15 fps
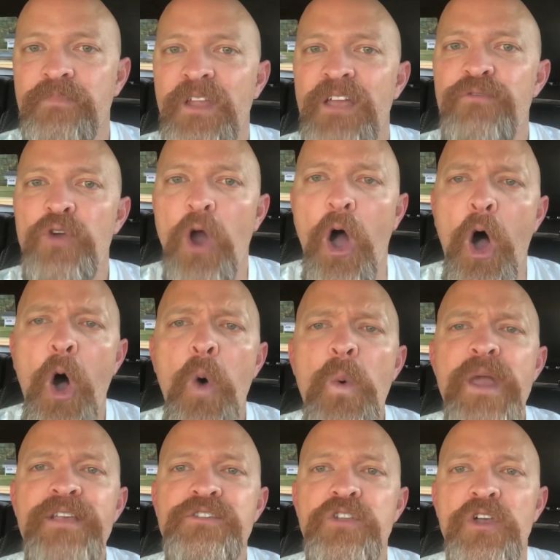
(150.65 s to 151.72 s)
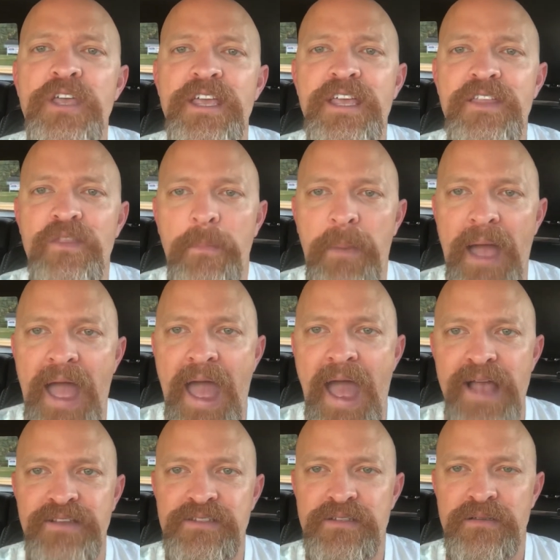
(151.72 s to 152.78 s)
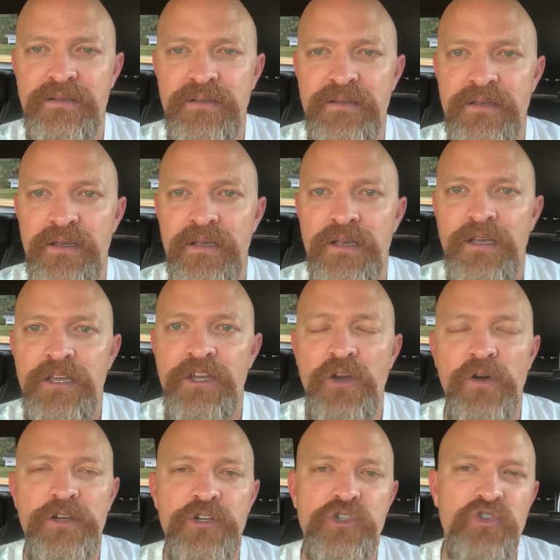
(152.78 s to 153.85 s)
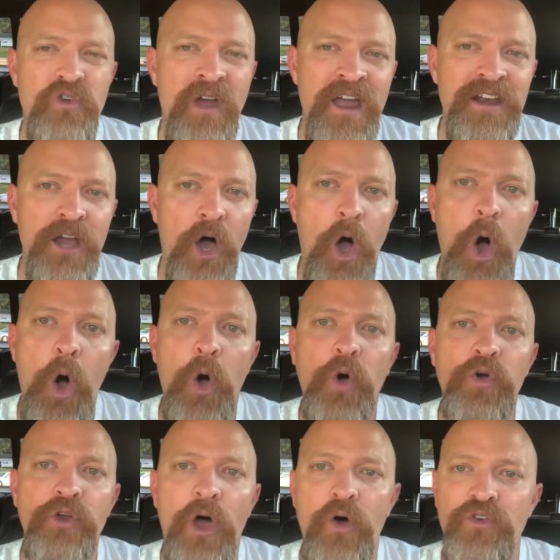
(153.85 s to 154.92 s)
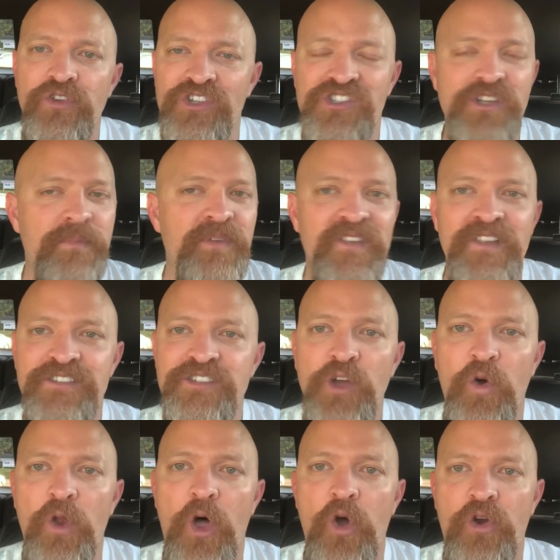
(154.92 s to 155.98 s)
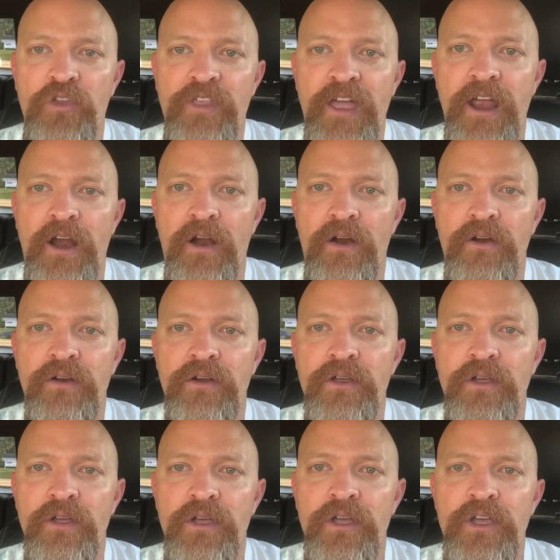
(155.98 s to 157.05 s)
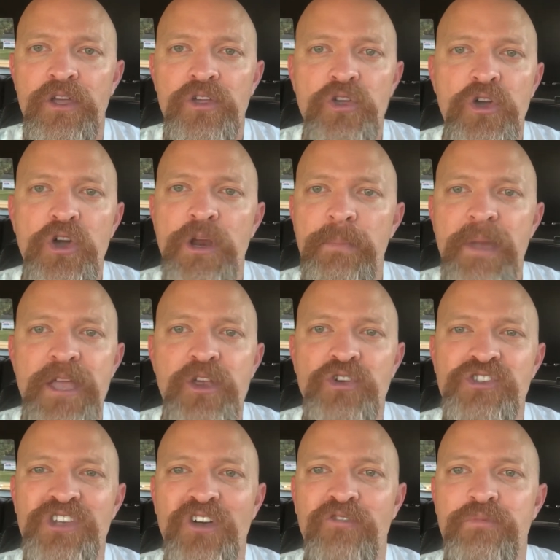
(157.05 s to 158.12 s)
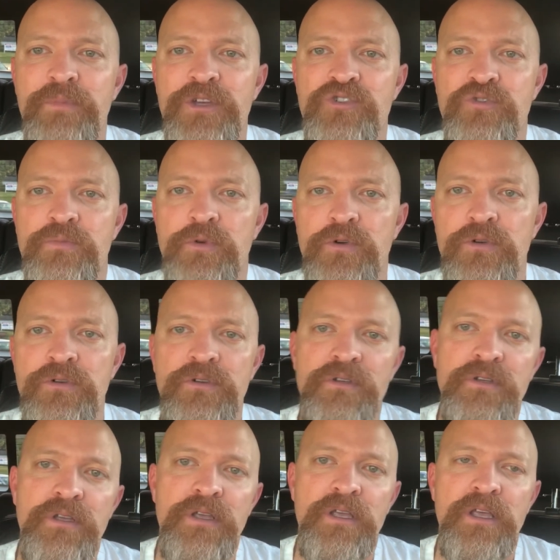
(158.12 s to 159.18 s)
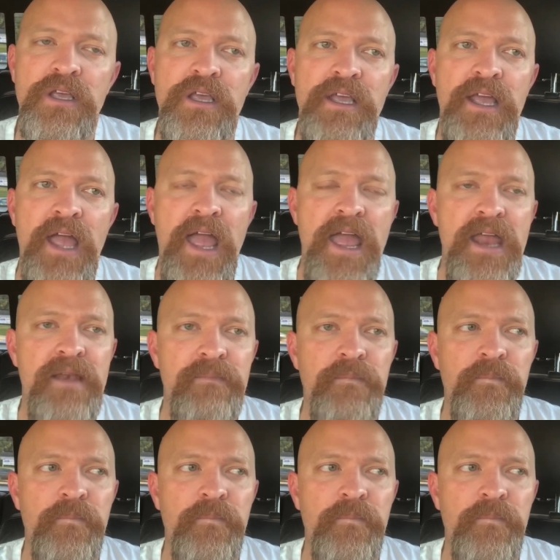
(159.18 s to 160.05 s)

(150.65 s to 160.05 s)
if you're always looking in the past, and you're trying to hold on to something that's no longer there, you're going to make yourself miserable. And